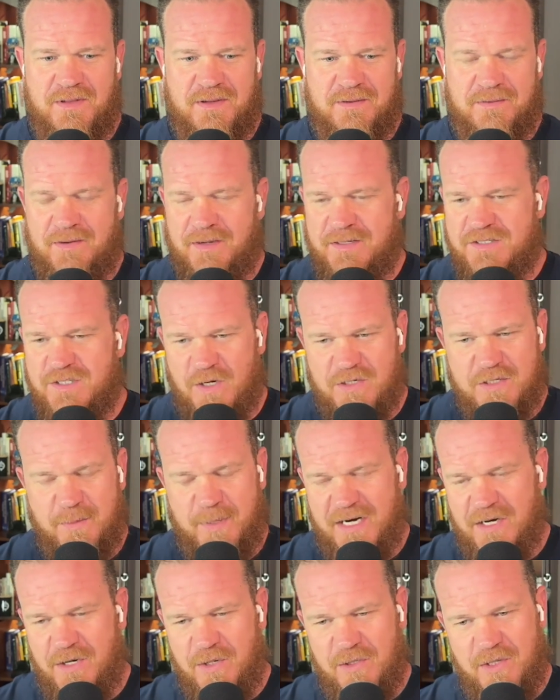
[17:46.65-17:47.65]
I talked
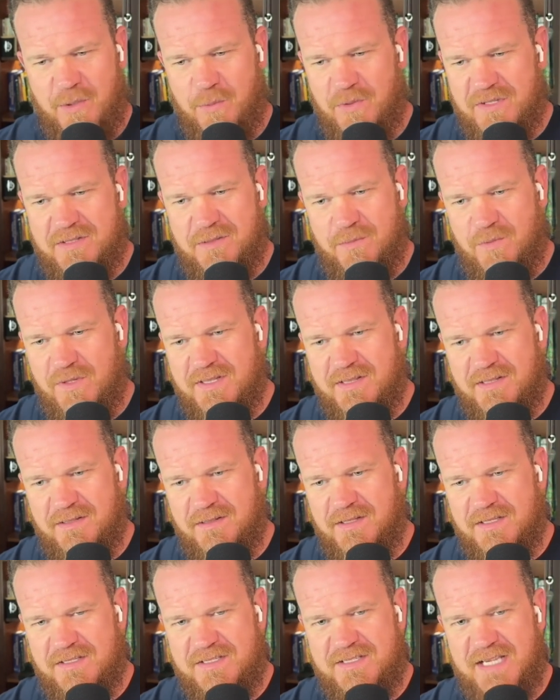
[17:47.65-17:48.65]
about it earlier with
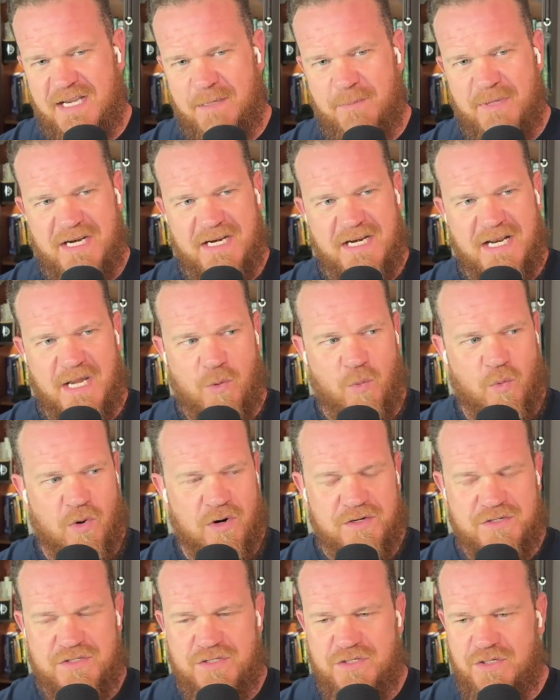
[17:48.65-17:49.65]
the segmented
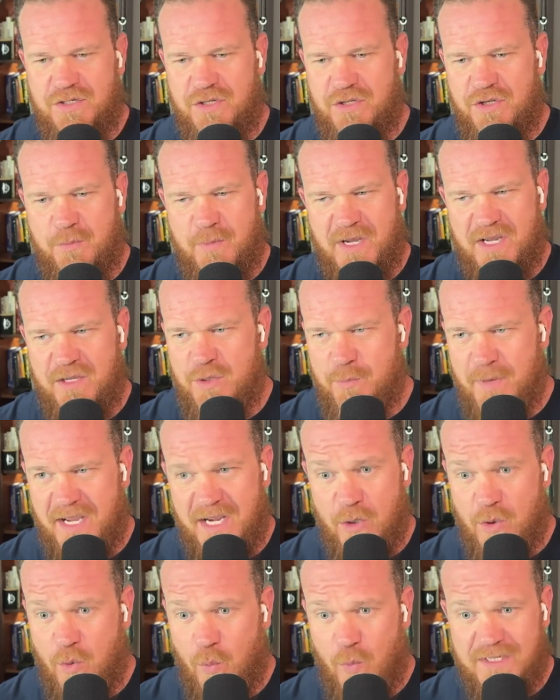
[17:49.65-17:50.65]
networks. You may
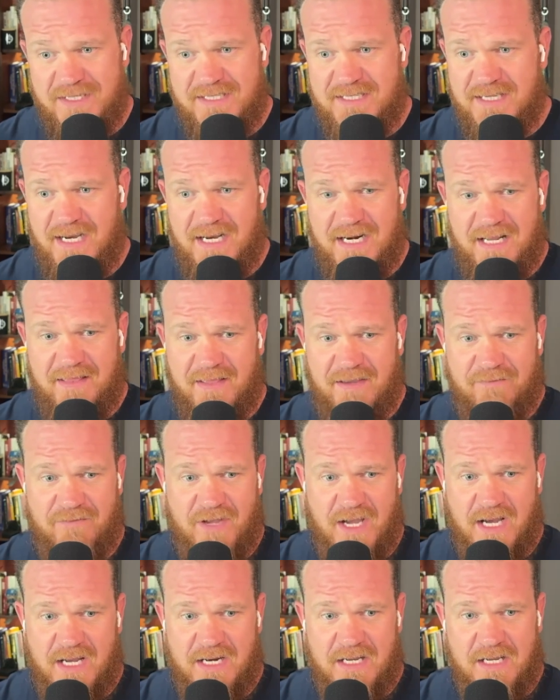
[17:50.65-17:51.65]
go to one side and
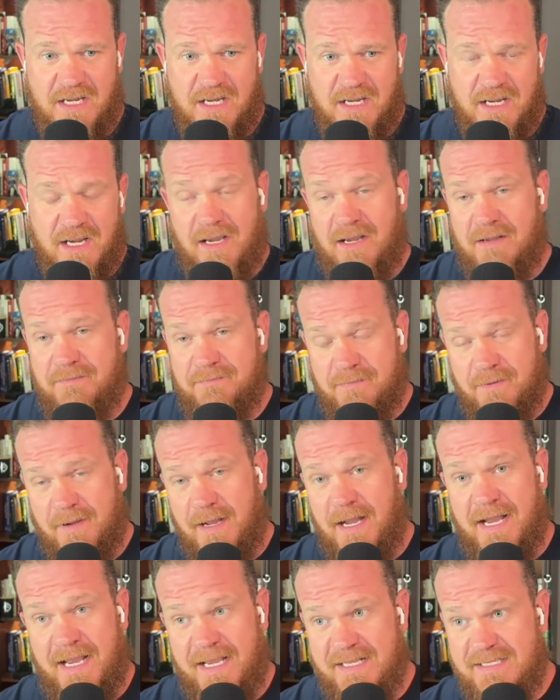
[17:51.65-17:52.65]

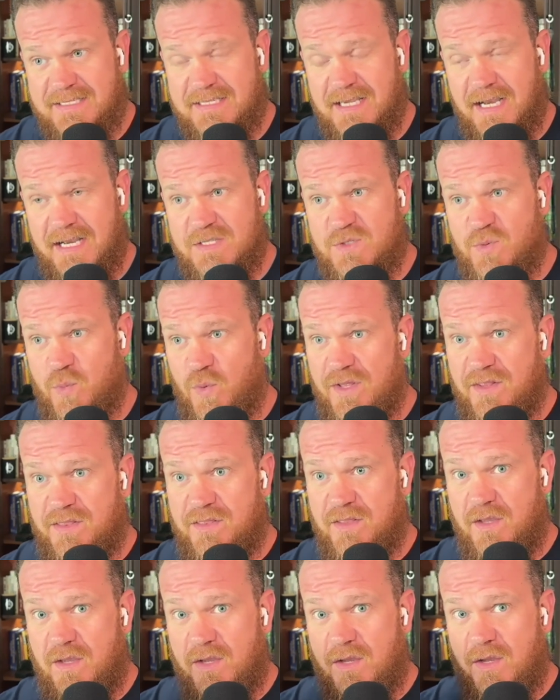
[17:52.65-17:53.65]
I had sites with
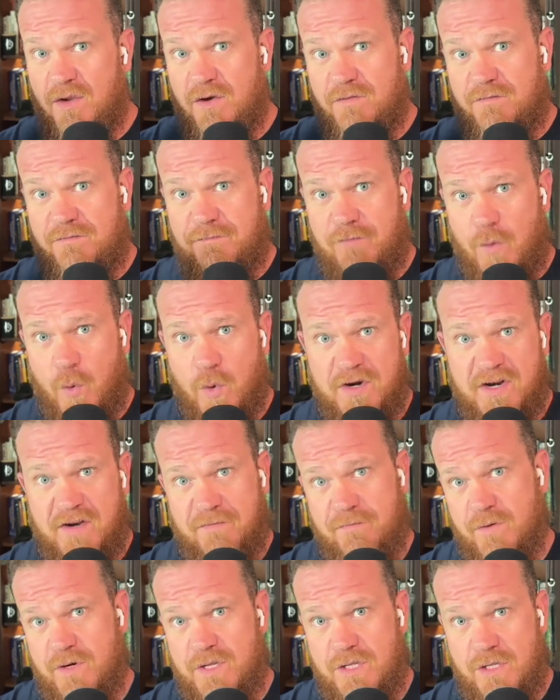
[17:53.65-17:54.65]
4
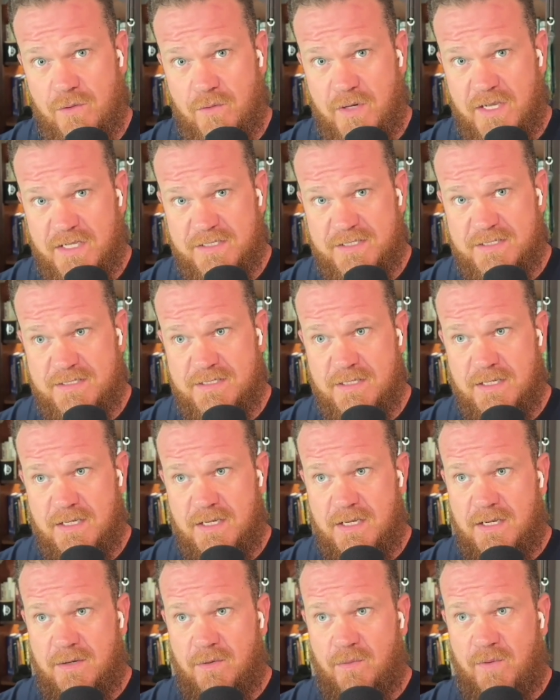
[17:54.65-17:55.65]
different units.
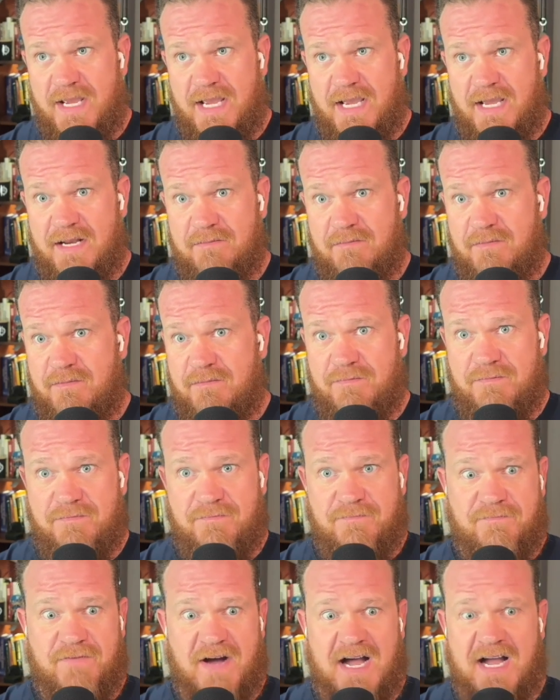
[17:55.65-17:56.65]
We had
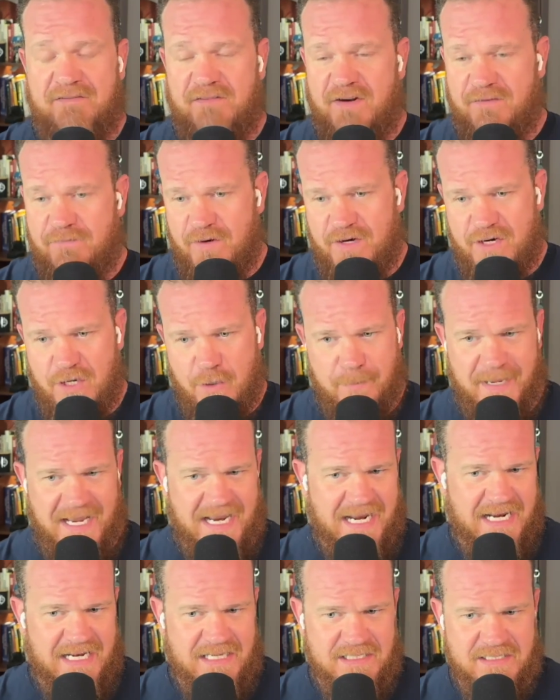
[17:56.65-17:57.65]
5 different
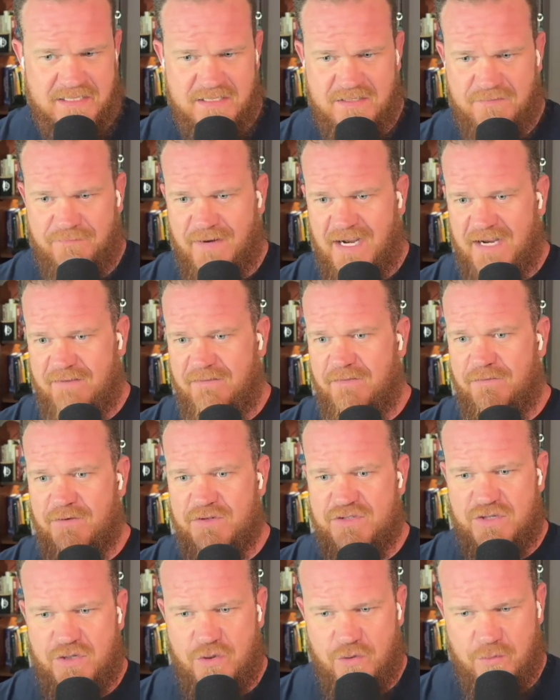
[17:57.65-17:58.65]
domains, 5 different
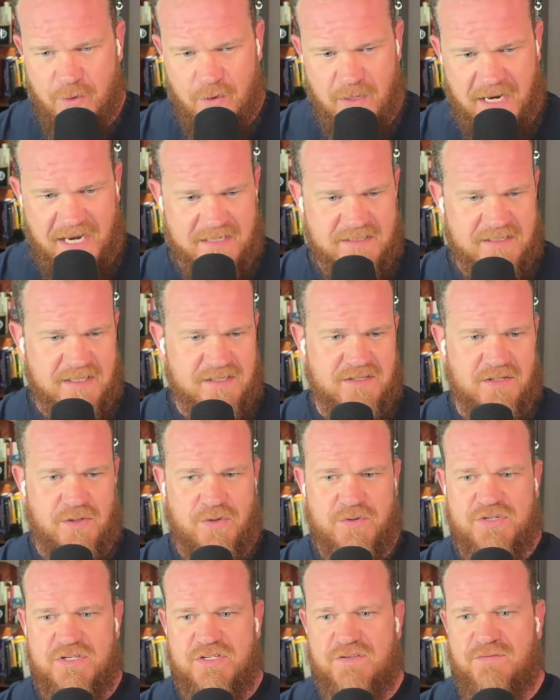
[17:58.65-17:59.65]
secure remote access
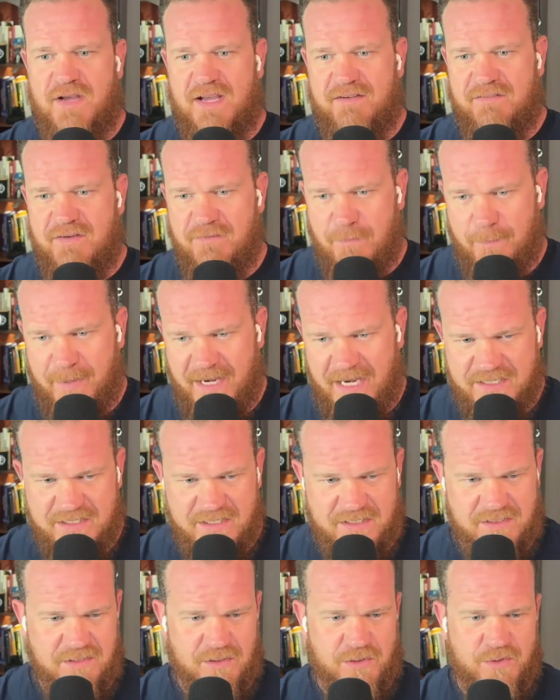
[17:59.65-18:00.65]
solutions, 5 different
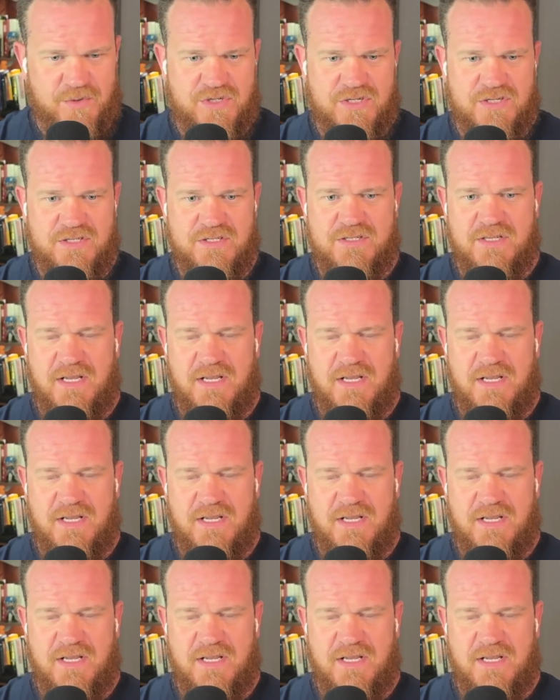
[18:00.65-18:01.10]
patching solutions.